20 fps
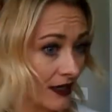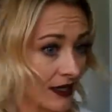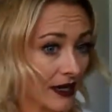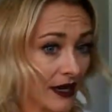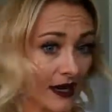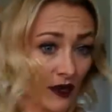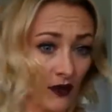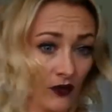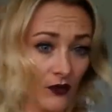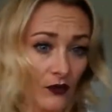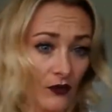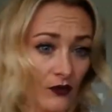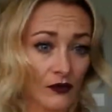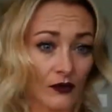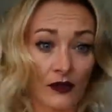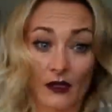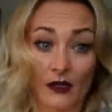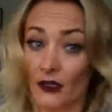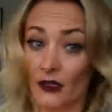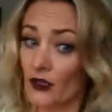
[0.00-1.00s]
it out
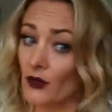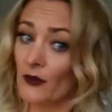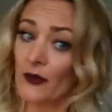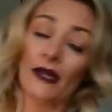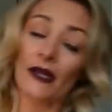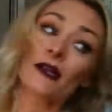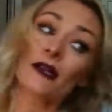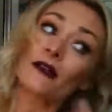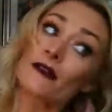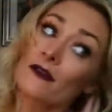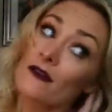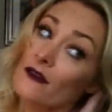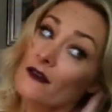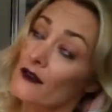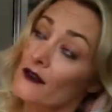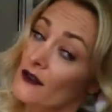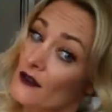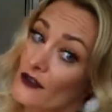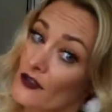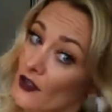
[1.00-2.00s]
a little bit
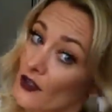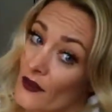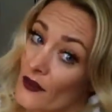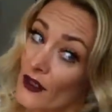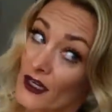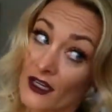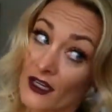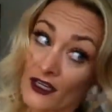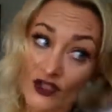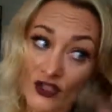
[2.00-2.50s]
so then it